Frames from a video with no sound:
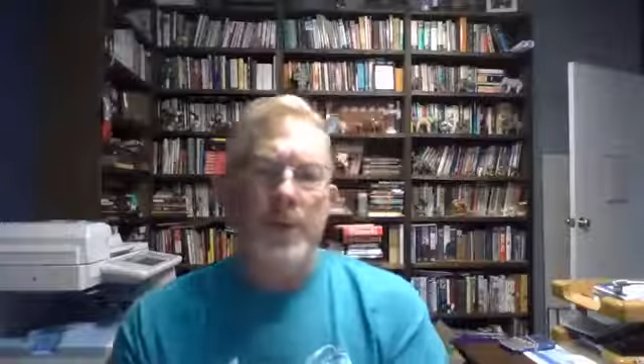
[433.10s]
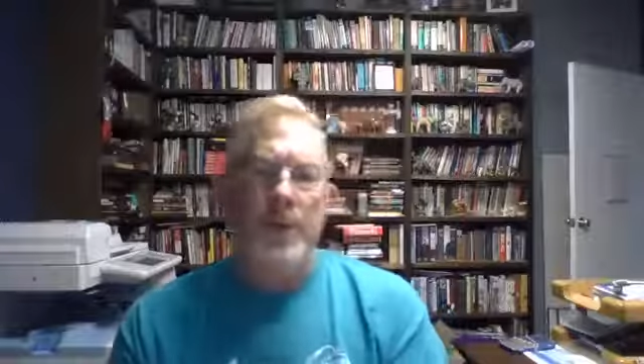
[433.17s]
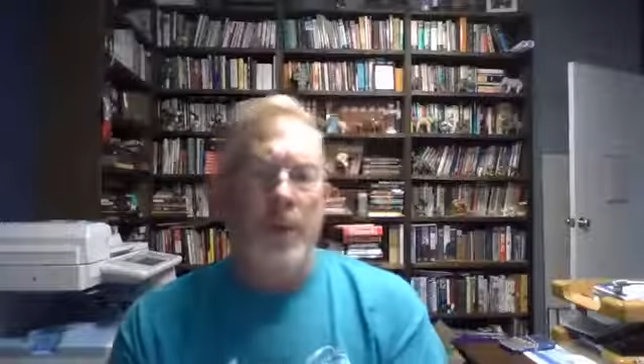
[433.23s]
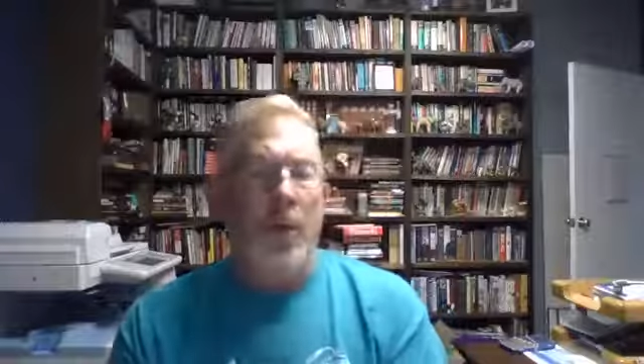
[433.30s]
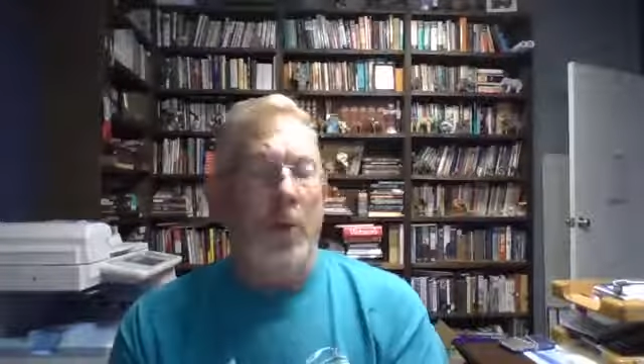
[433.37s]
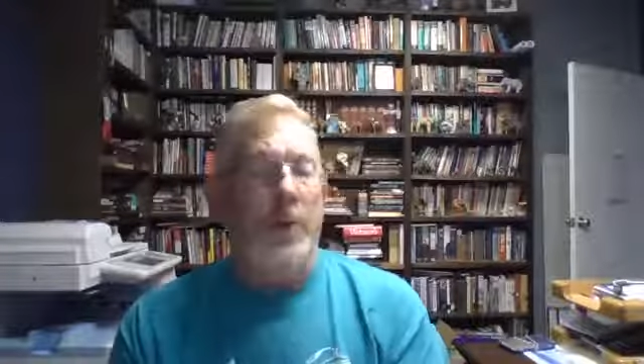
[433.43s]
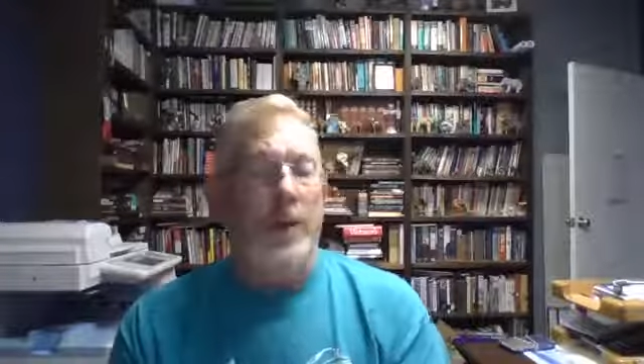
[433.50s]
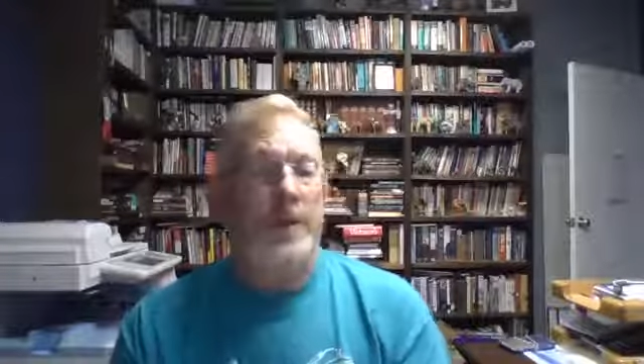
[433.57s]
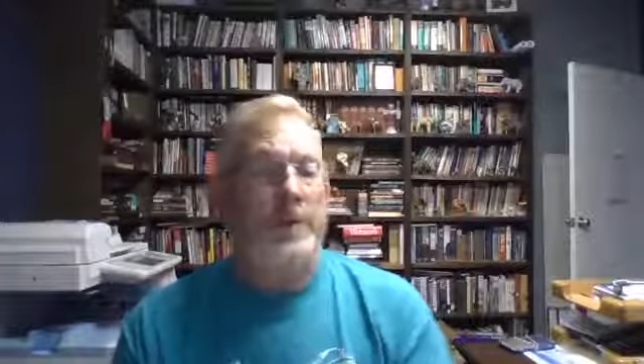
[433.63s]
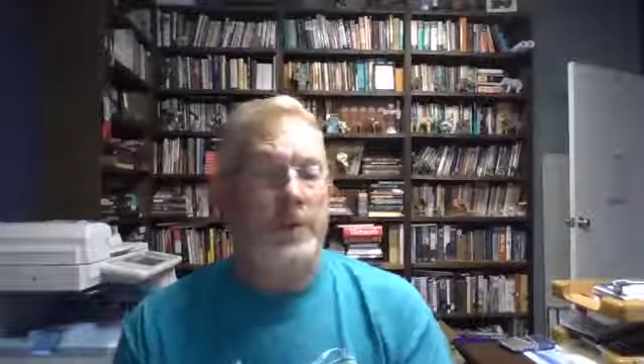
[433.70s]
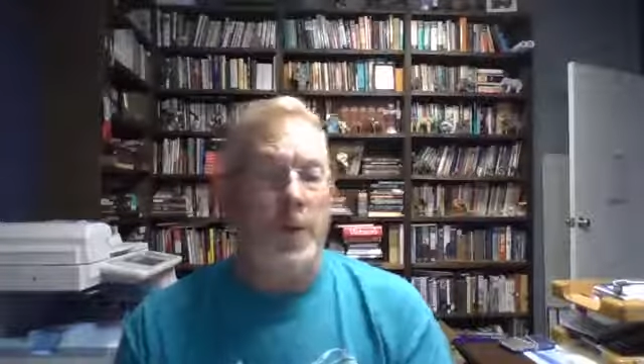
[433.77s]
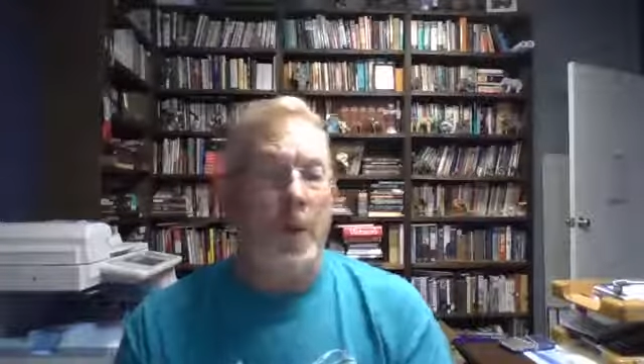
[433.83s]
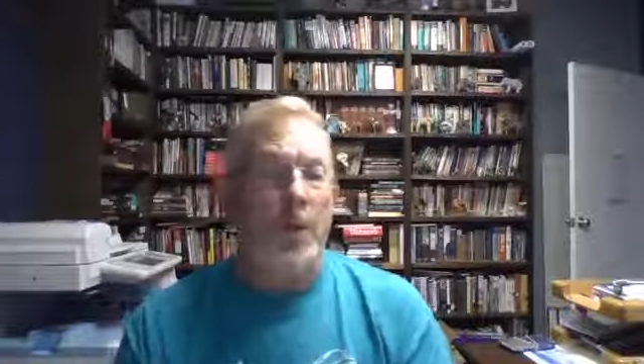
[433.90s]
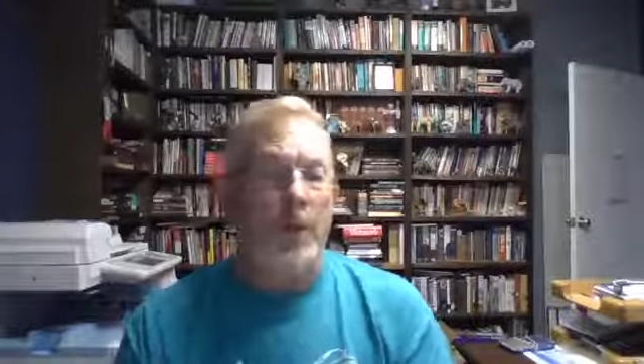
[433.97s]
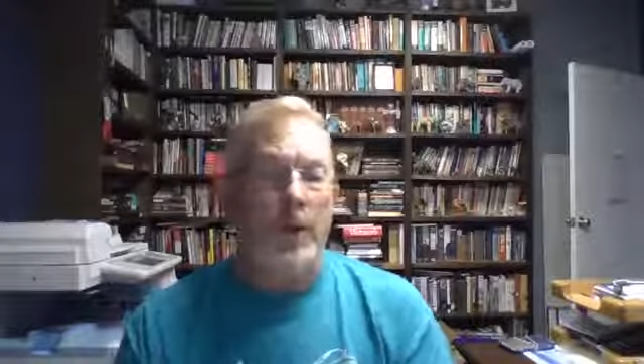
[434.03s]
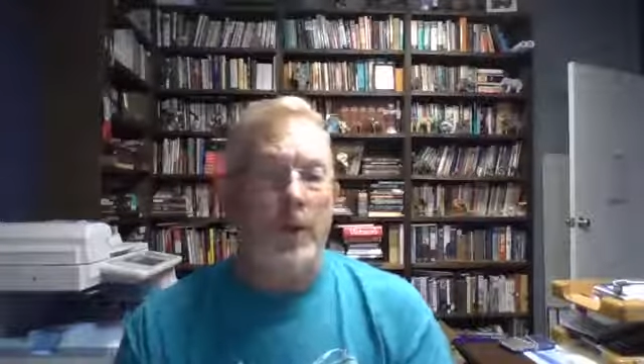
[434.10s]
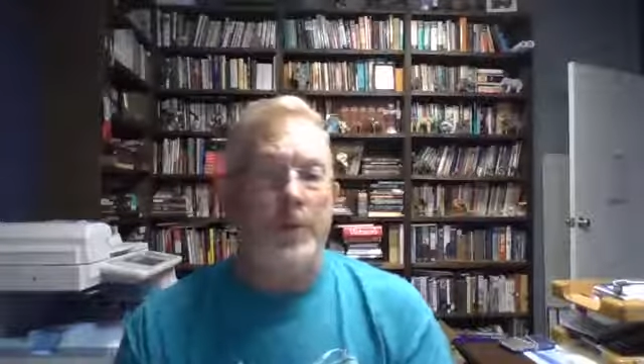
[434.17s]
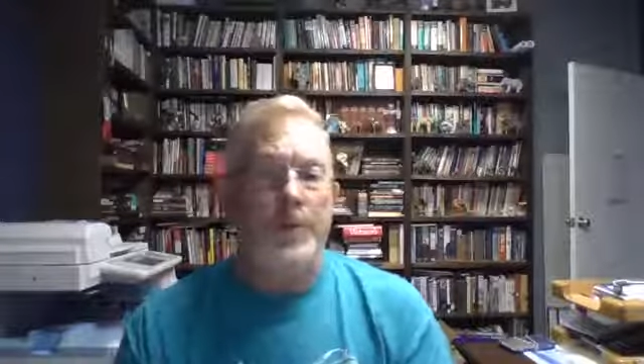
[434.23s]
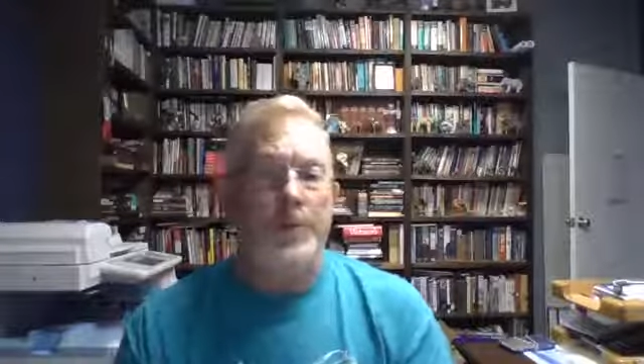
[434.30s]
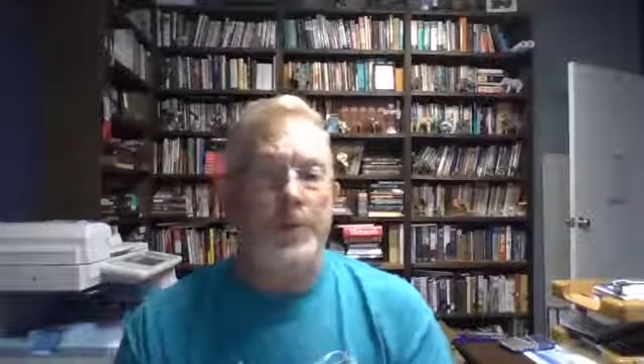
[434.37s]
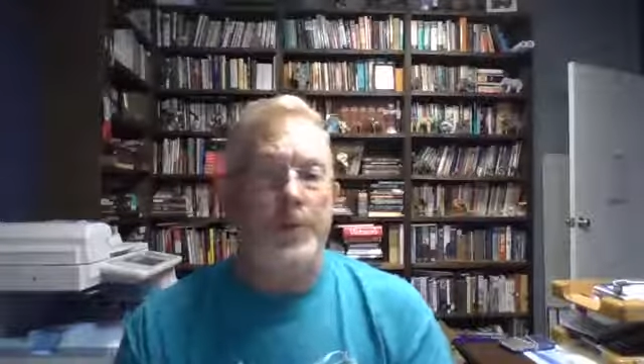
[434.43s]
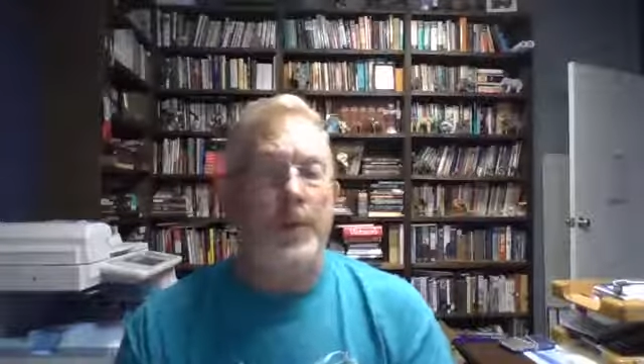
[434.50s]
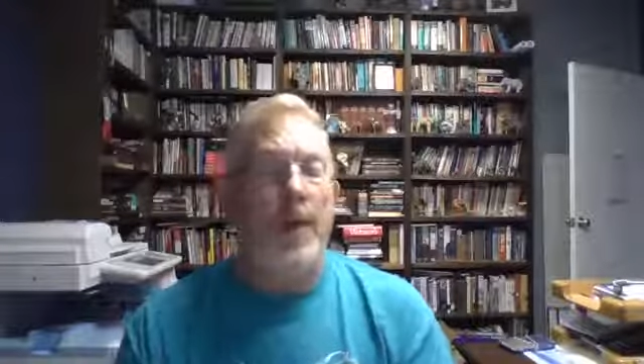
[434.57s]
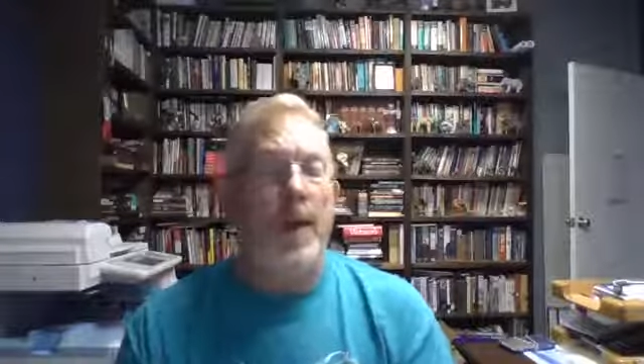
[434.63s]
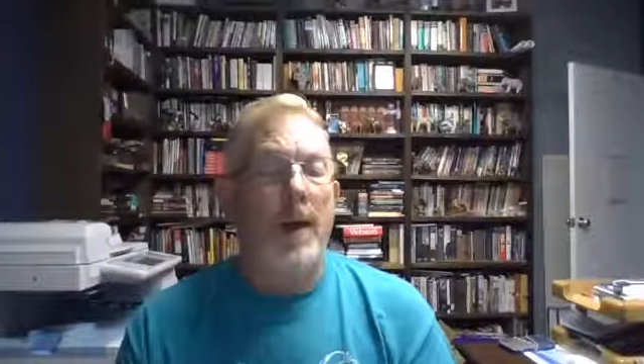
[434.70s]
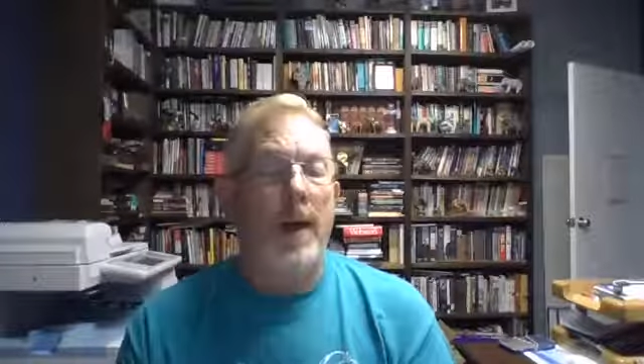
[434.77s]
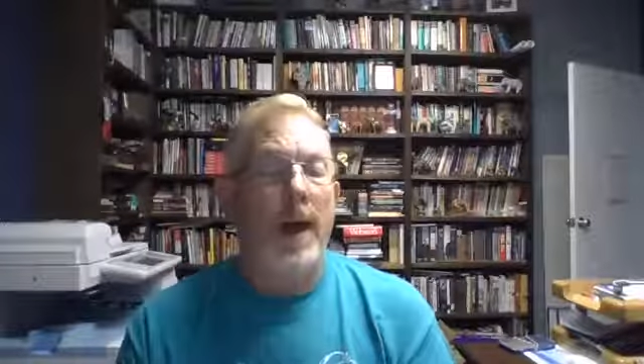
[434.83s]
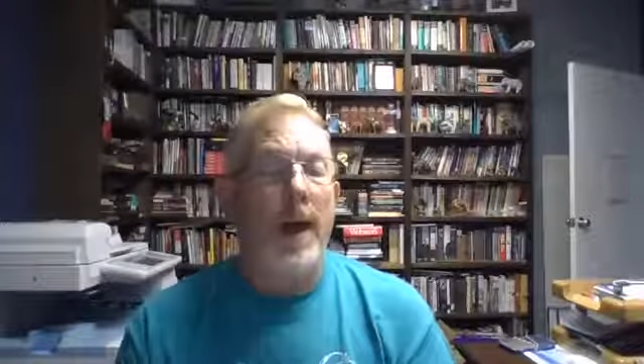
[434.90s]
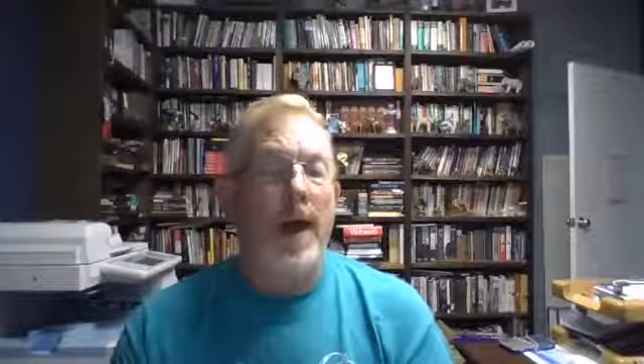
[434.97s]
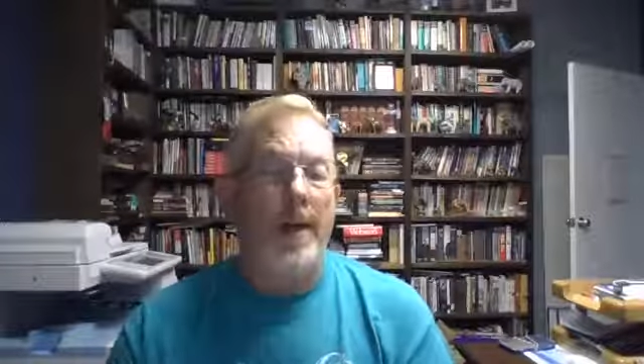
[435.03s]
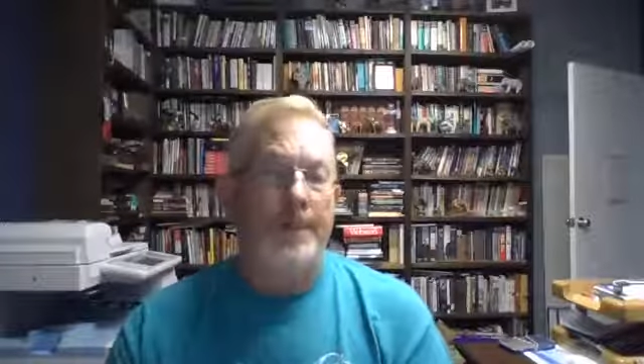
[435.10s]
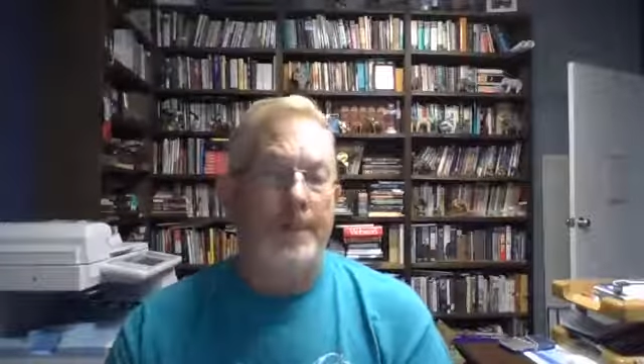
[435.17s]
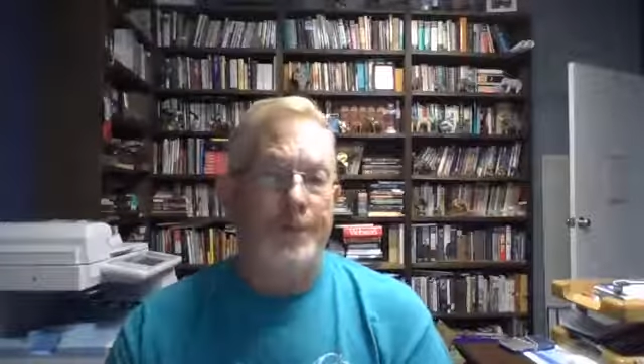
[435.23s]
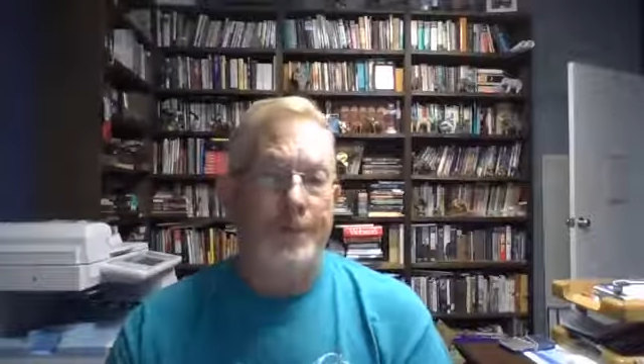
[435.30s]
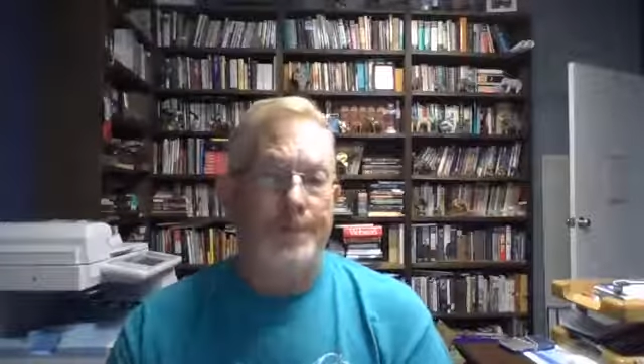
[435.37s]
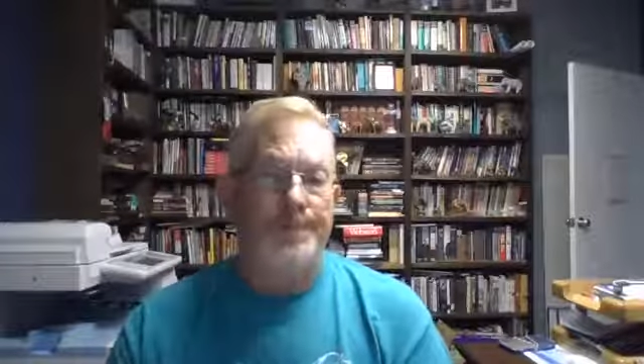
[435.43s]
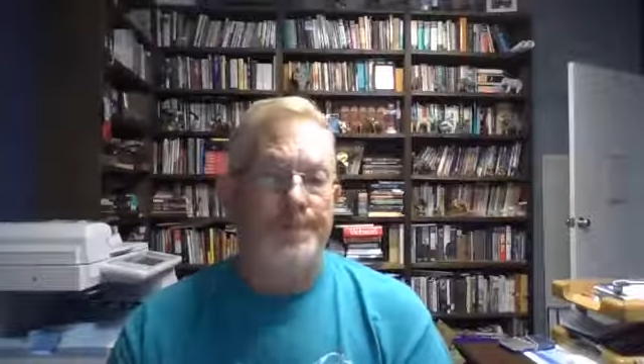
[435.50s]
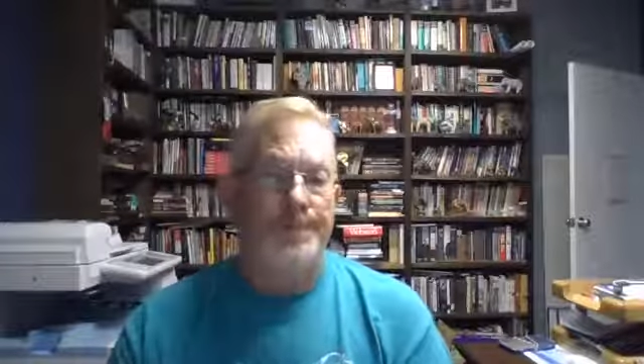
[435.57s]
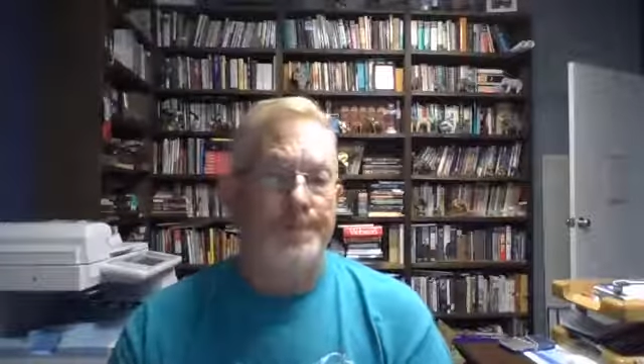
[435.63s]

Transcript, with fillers: the Lord has taught us through our lives